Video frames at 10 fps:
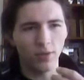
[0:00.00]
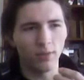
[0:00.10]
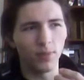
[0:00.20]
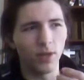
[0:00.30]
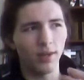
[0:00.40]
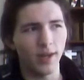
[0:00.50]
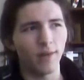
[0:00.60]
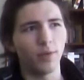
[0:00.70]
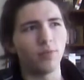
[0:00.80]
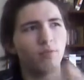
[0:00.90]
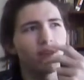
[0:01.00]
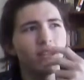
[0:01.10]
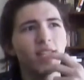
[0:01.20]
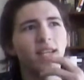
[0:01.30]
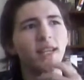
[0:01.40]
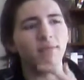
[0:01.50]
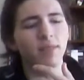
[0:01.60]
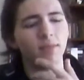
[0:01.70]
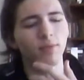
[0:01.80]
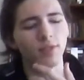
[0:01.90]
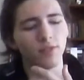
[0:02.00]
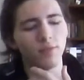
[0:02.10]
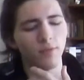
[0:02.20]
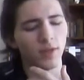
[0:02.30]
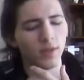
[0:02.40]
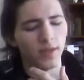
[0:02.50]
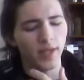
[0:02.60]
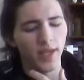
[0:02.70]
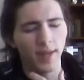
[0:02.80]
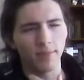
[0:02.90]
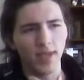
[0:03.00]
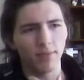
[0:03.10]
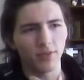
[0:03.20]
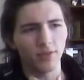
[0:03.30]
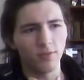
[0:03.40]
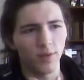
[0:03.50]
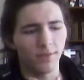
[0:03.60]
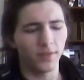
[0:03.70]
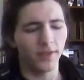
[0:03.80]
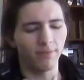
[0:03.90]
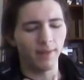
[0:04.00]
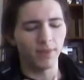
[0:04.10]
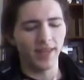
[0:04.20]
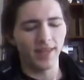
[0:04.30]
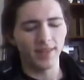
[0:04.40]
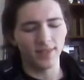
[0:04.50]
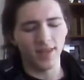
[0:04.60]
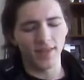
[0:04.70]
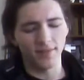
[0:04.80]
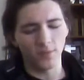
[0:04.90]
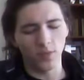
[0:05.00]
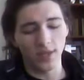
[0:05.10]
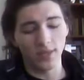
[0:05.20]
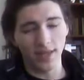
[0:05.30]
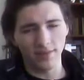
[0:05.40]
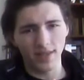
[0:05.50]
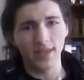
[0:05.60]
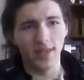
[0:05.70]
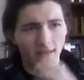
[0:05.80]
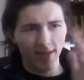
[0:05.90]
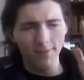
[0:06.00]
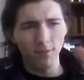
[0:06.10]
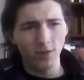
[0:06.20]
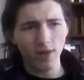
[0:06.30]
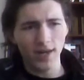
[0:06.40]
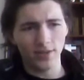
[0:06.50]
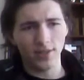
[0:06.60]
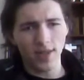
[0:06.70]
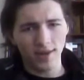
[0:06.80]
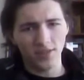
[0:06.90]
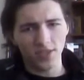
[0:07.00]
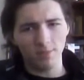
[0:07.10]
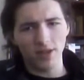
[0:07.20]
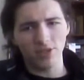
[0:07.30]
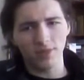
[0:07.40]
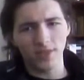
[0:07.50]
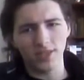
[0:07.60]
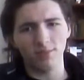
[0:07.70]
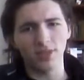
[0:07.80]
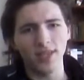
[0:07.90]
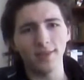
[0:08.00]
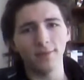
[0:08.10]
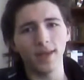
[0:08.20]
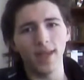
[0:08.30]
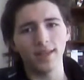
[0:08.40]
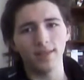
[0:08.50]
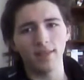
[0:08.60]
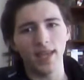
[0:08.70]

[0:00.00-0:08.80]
ball, and have Obi-Wan eat it and be able to perfectly replicate this guy's voice. It requires a lot of suspension of disbelief, and